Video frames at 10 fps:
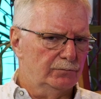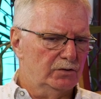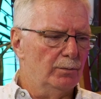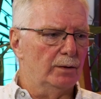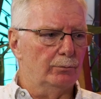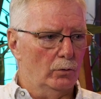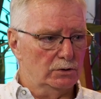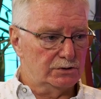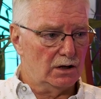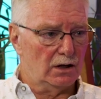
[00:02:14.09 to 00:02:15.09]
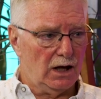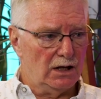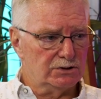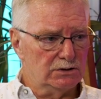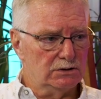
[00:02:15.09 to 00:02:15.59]
cement poured
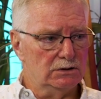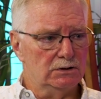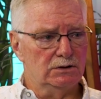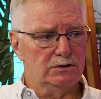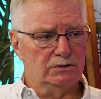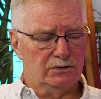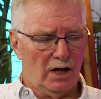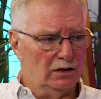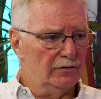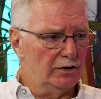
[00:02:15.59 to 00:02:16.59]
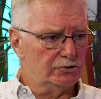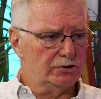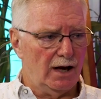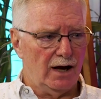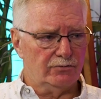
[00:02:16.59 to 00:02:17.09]
staircases, elevator
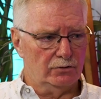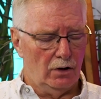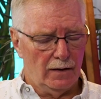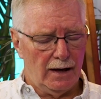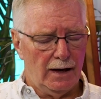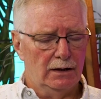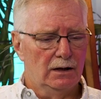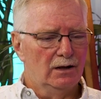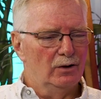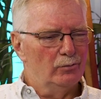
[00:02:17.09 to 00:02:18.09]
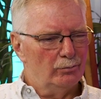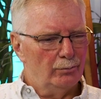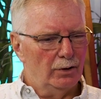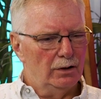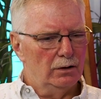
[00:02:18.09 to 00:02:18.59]
shafts, and all that,
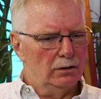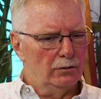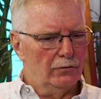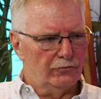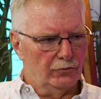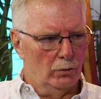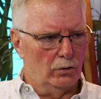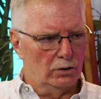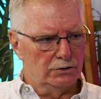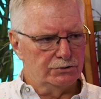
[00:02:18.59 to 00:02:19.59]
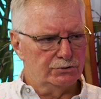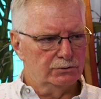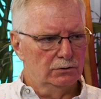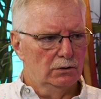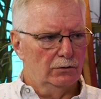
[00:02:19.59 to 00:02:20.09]
but the
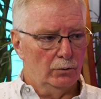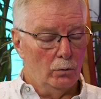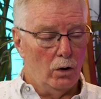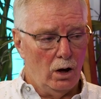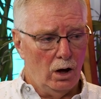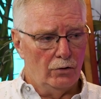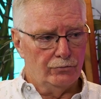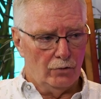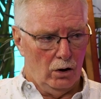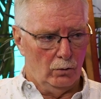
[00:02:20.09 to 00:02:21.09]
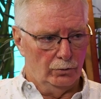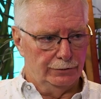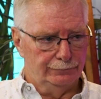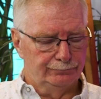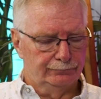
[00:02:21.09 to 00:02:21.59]
floors, the walls, all
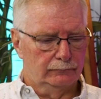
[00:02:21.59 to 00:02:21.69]
wood.